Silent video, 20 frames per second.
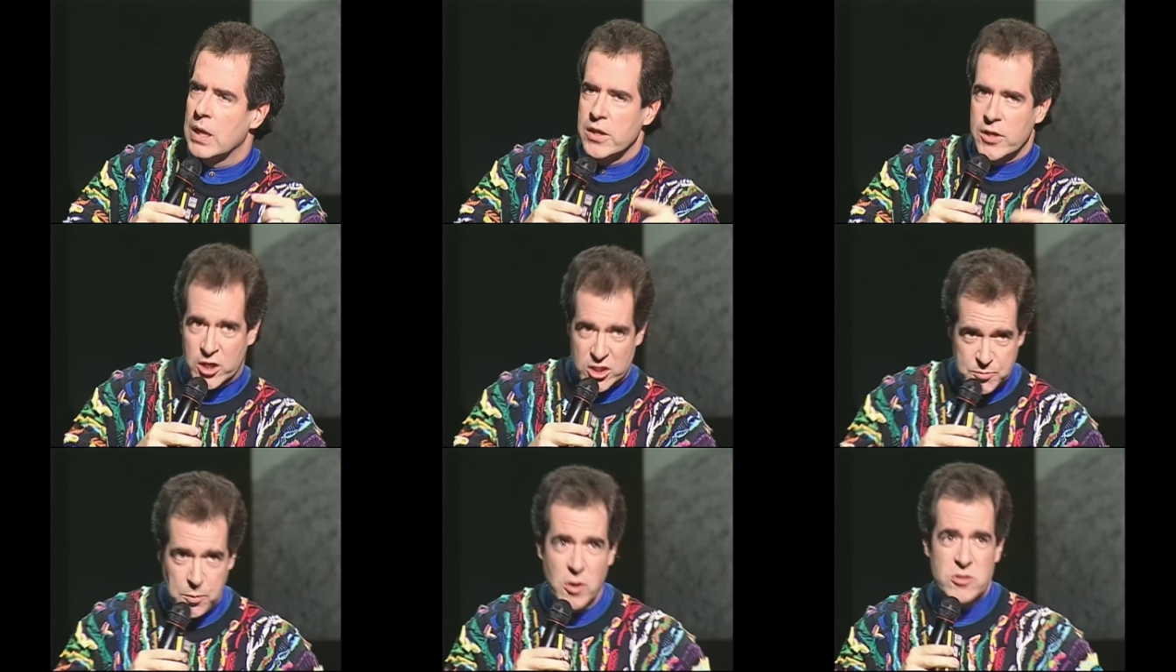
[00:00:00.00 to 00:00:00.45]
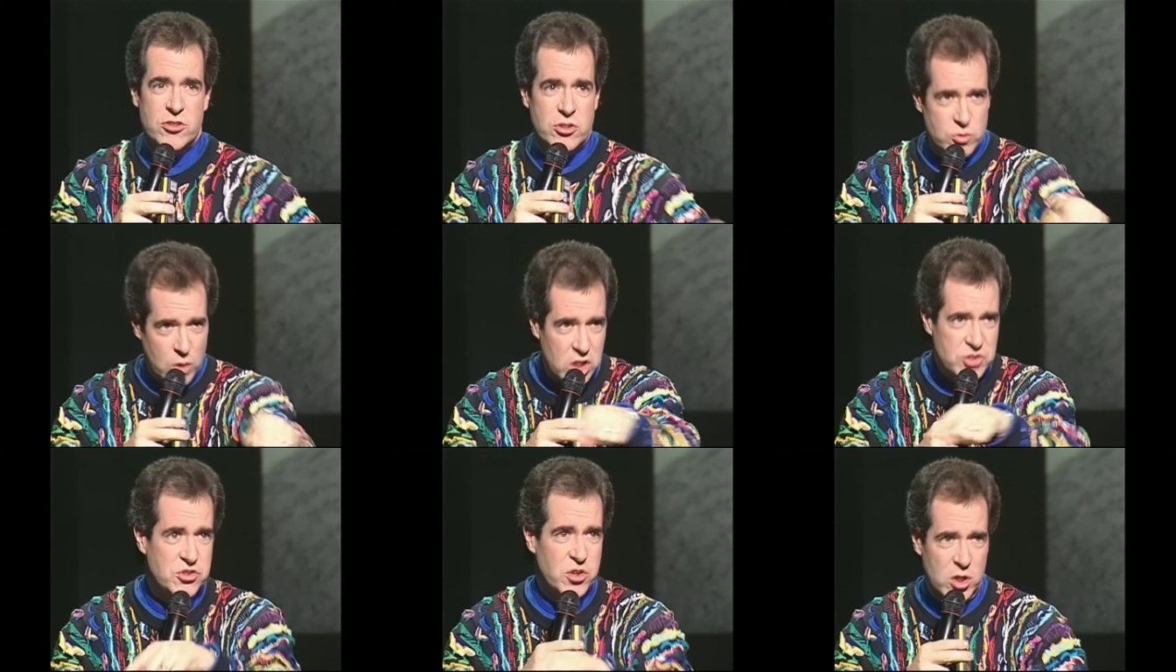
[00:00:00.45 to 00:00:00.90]
You're supposed to
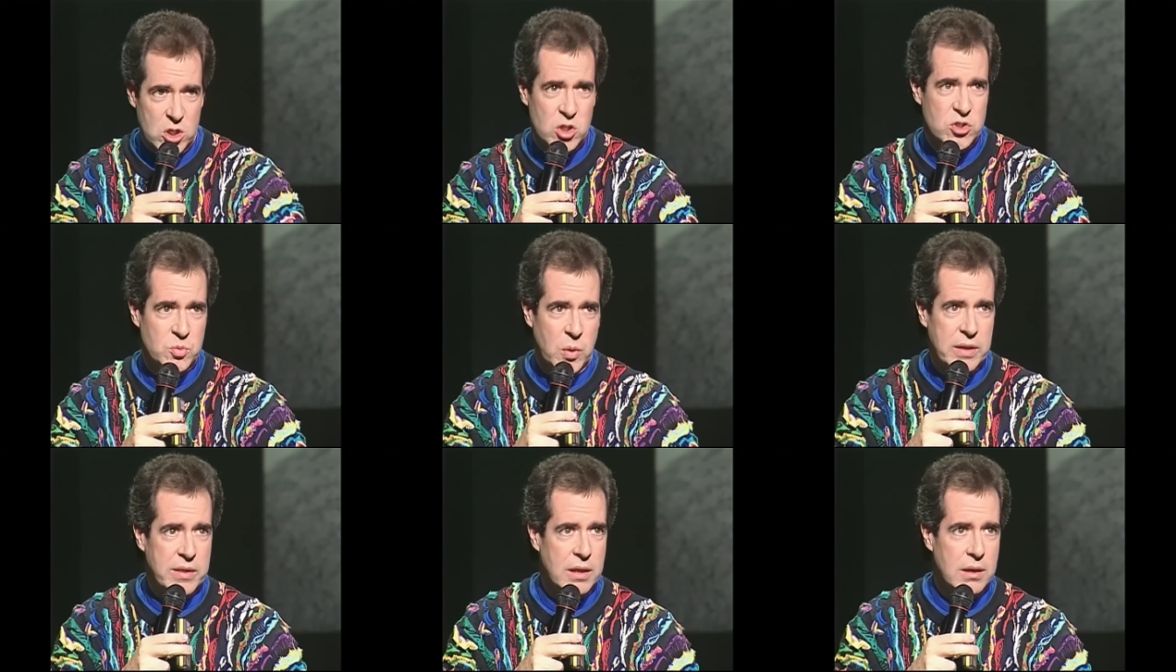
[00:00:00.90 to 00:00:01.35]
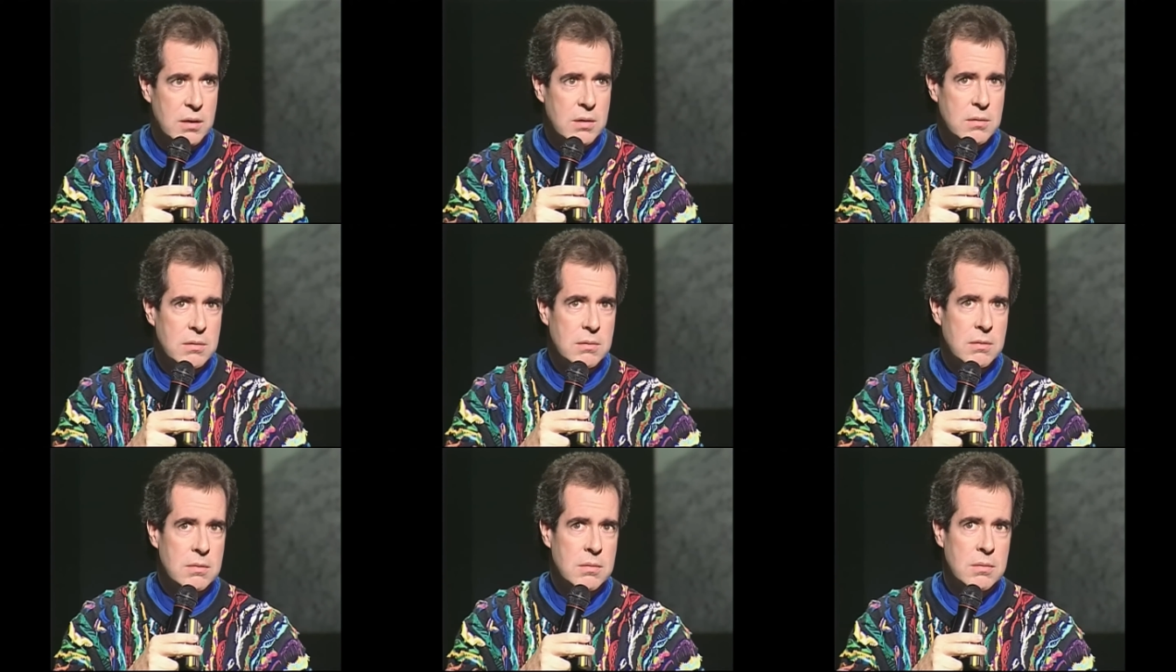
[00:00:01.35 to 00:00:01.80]
draw circles with
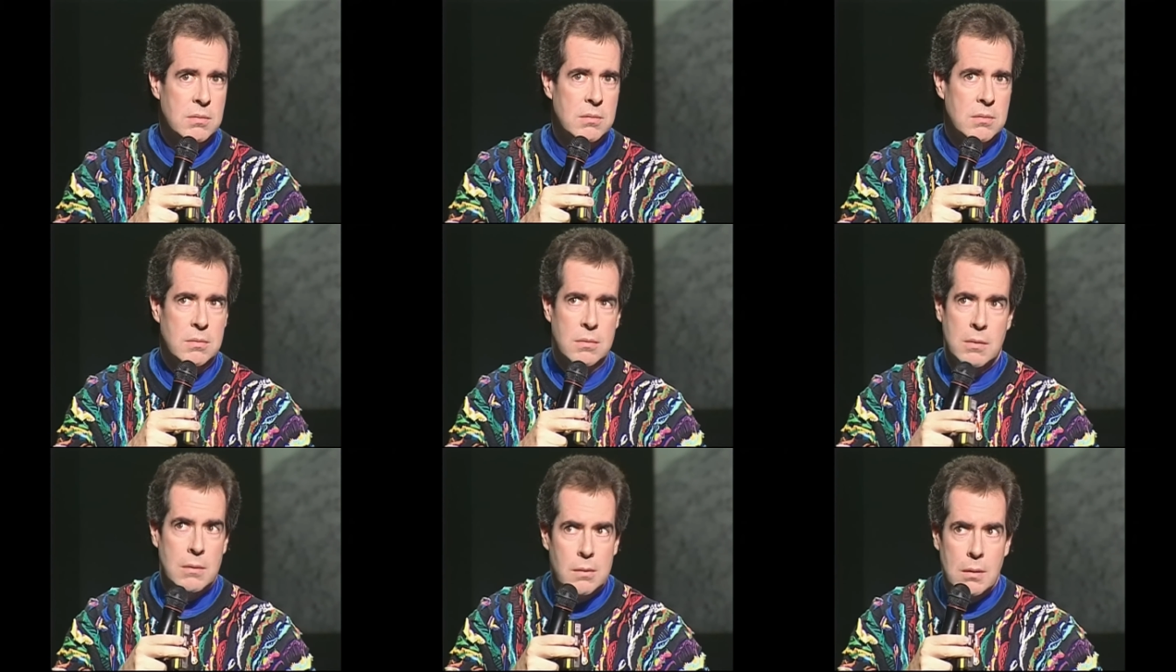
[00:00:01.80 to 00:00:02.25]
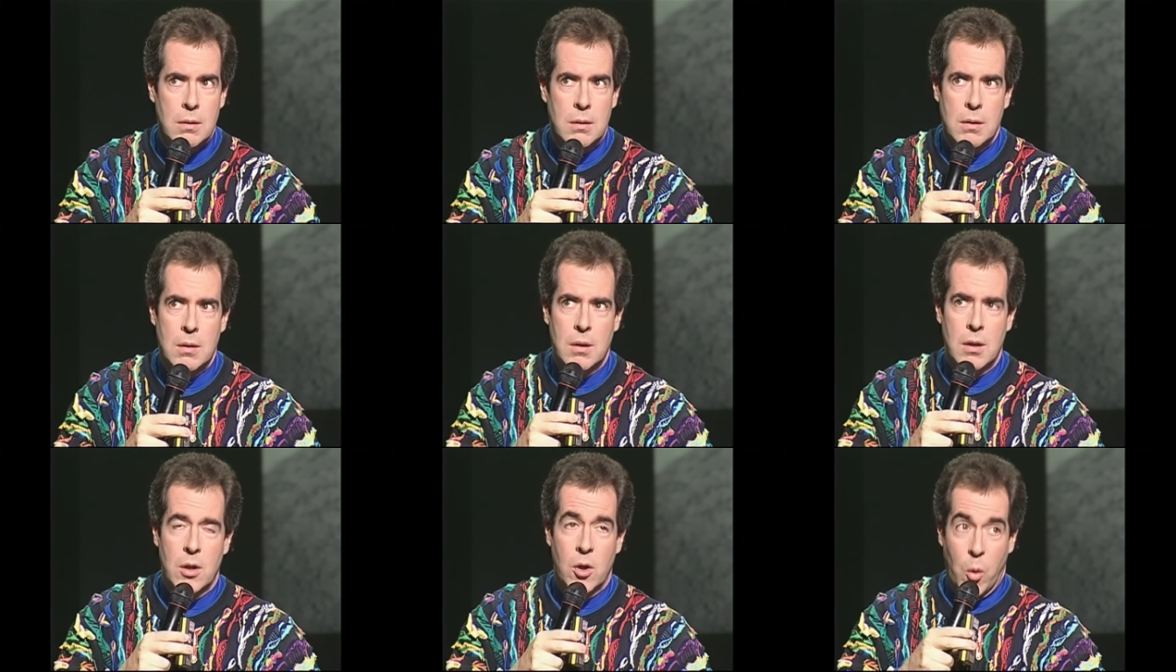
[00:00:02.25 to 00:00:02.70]

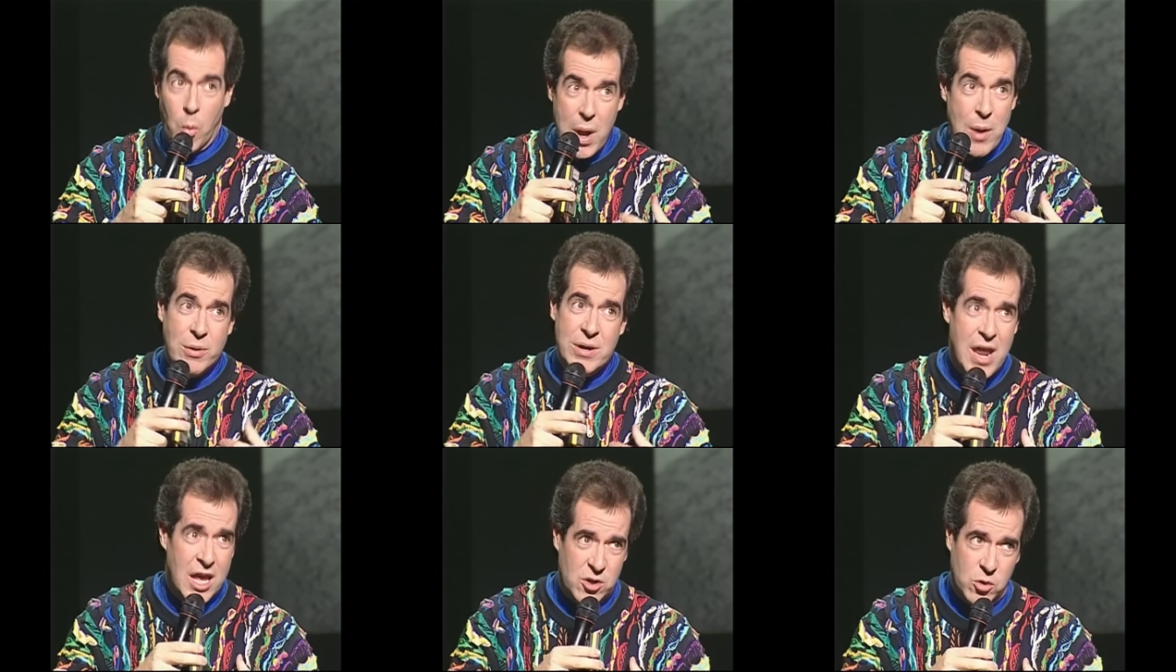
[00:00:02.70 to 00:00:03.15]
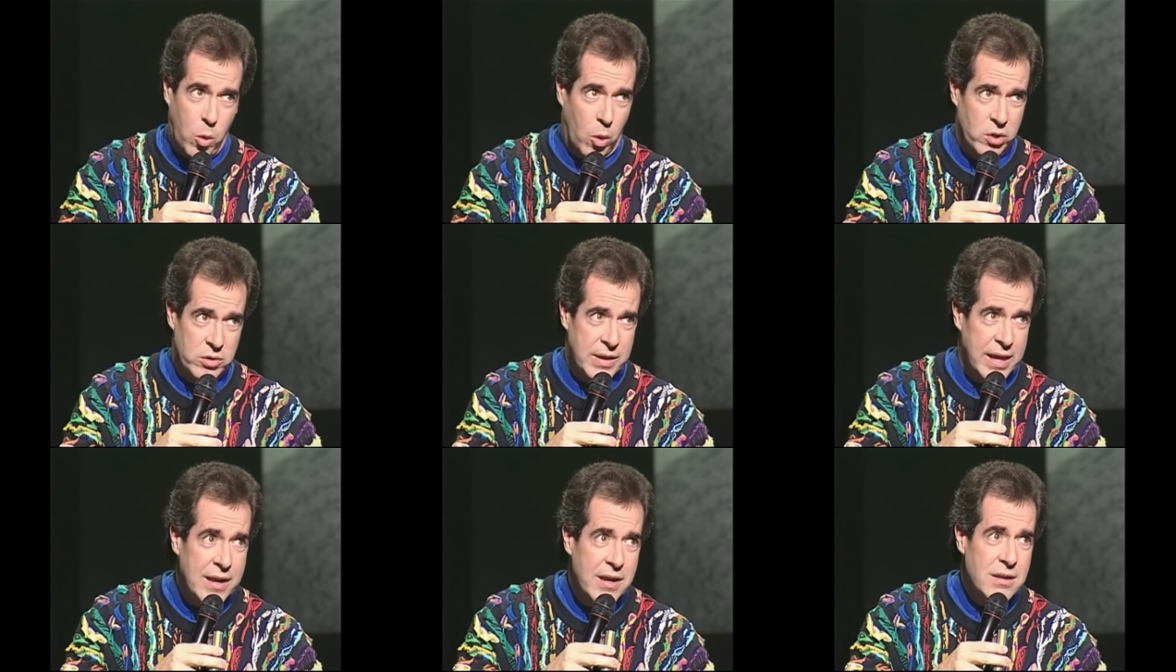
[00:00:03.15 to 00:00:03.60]
it. We were not
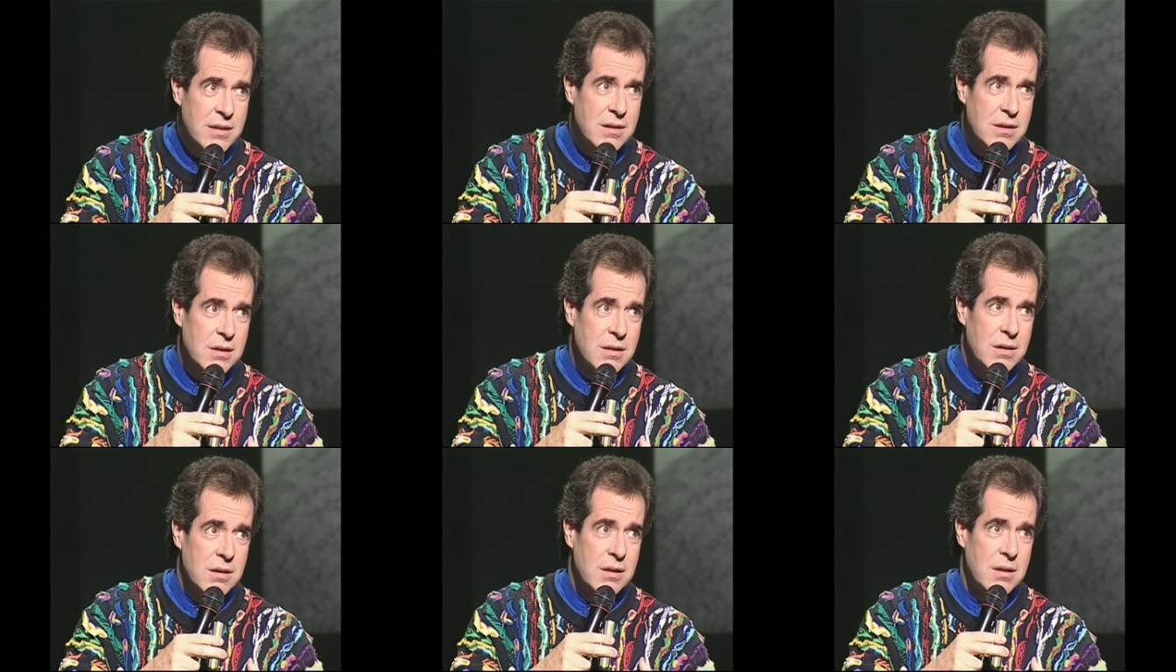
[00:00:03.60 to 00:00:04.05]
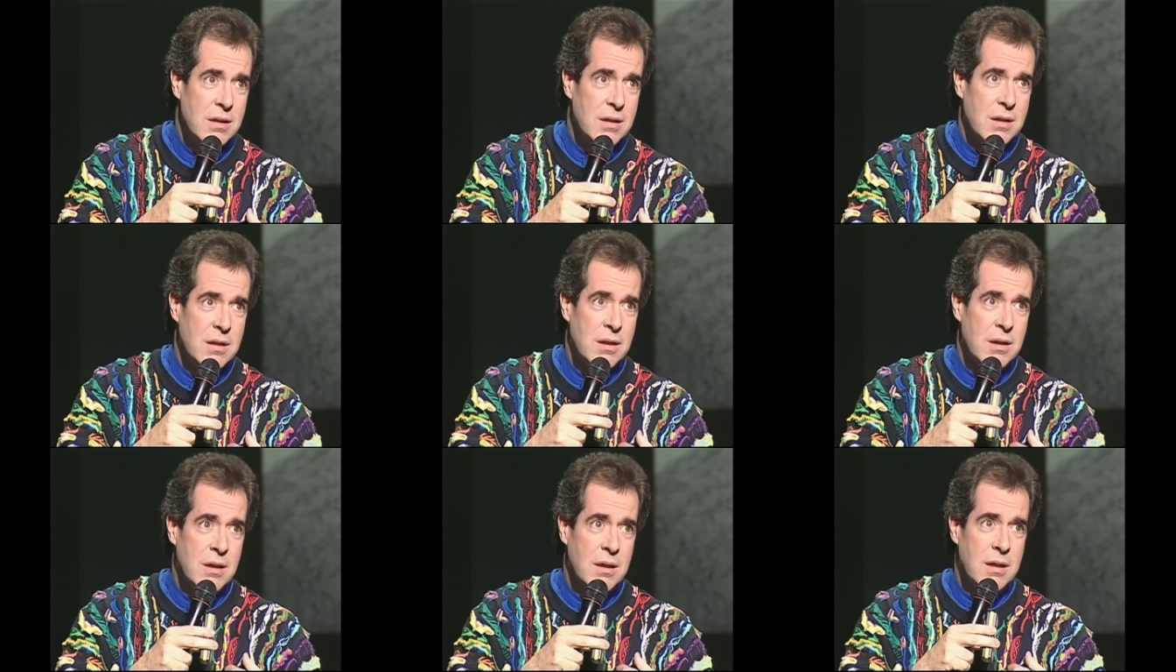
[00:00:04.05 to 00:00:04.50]
coordinated
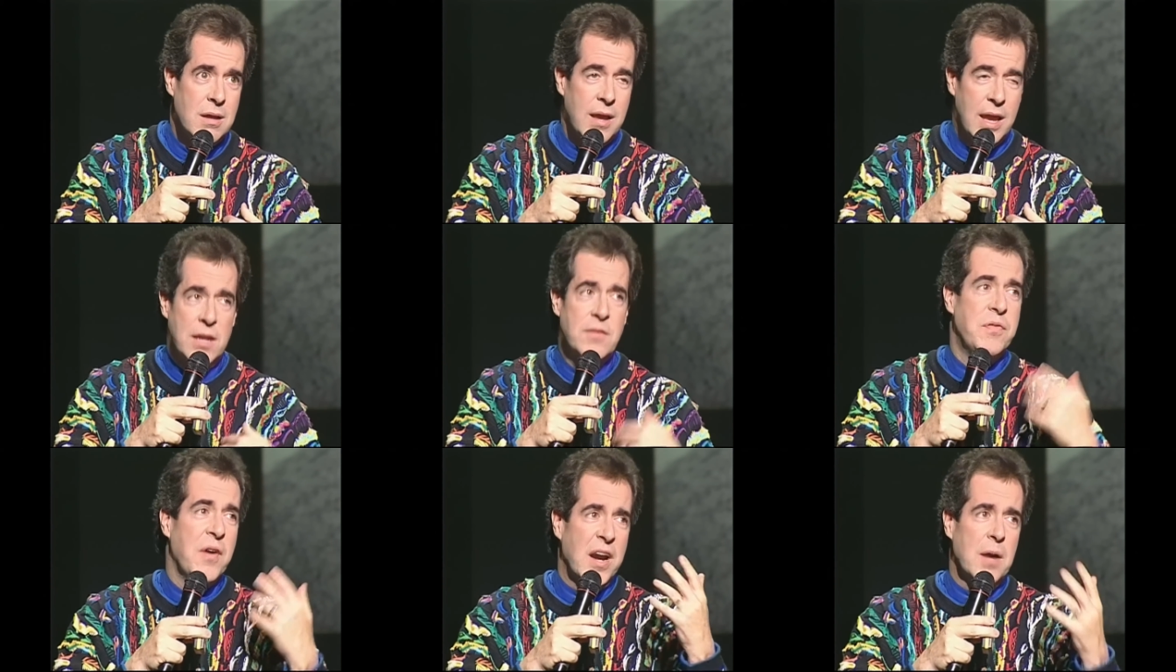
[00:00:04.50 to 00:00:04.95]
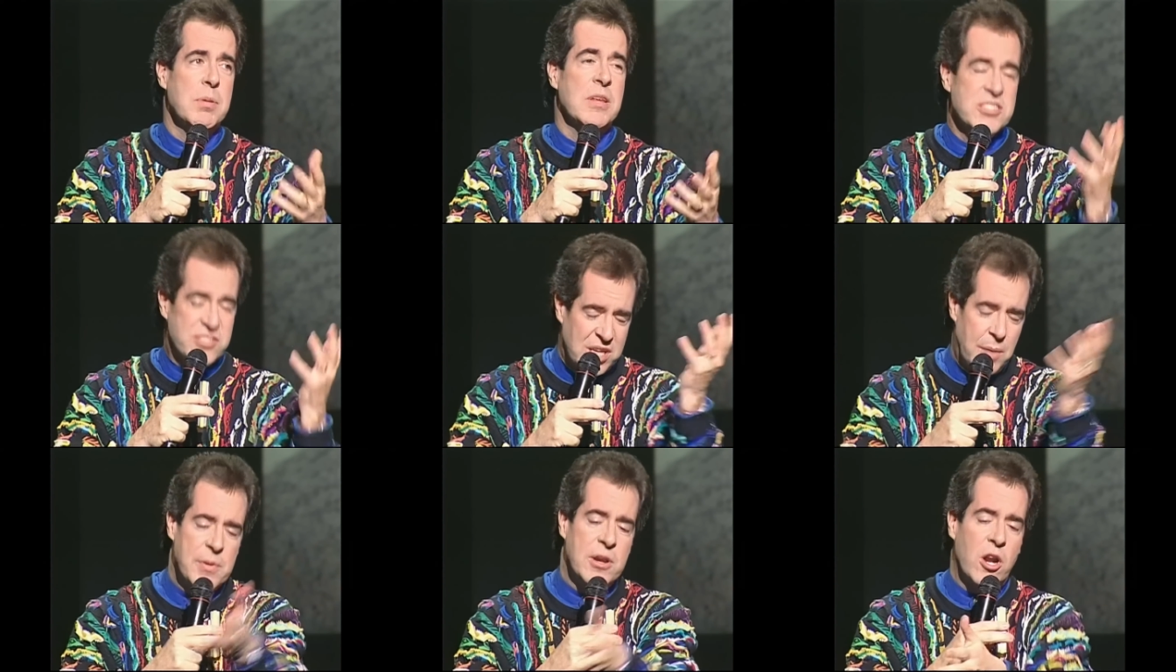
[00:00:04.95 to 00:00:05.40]

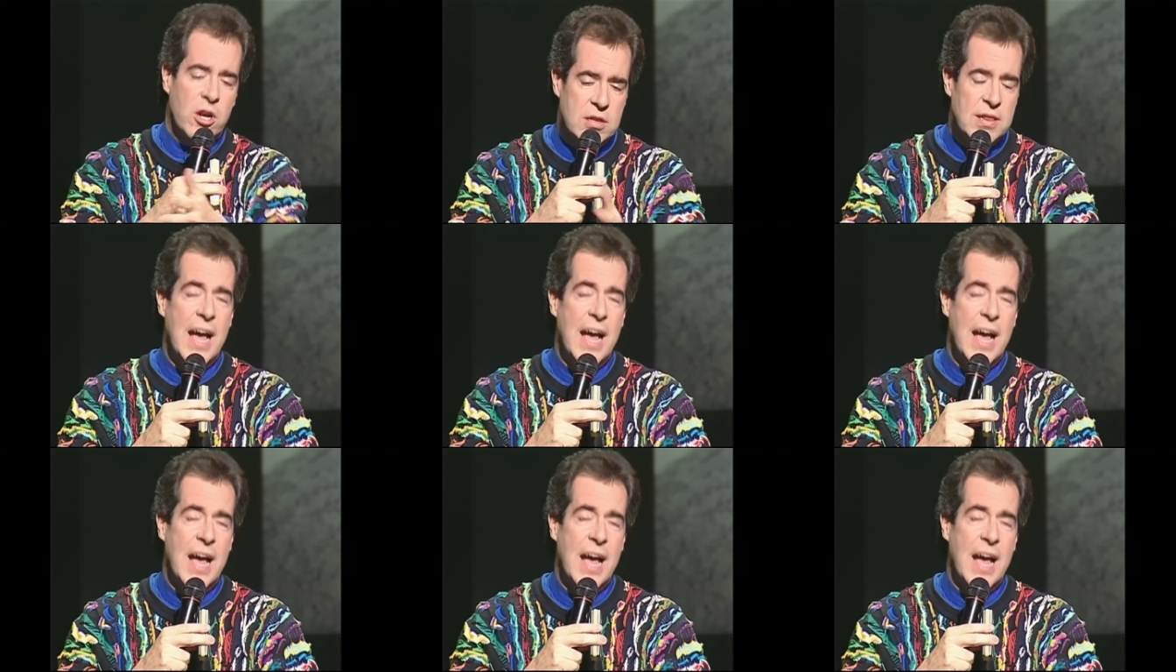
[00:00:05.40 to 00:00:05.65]
invariably someone in our